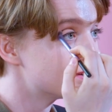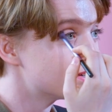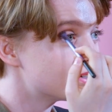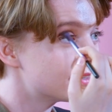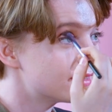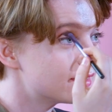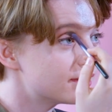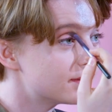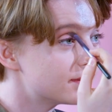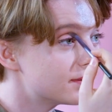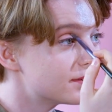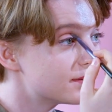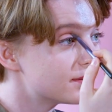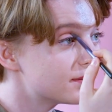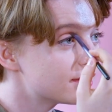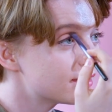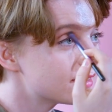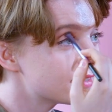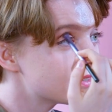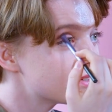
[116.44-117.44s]

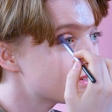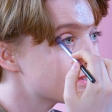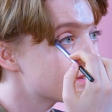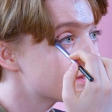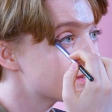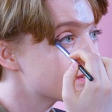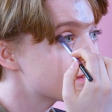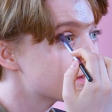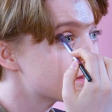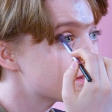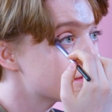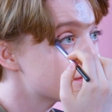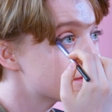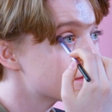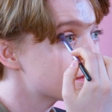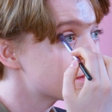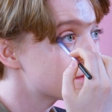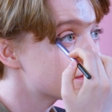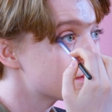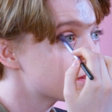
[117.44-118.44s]

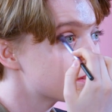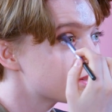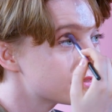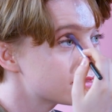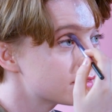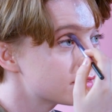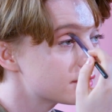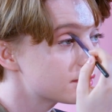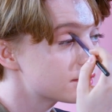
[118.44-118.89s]
Nobody speaks.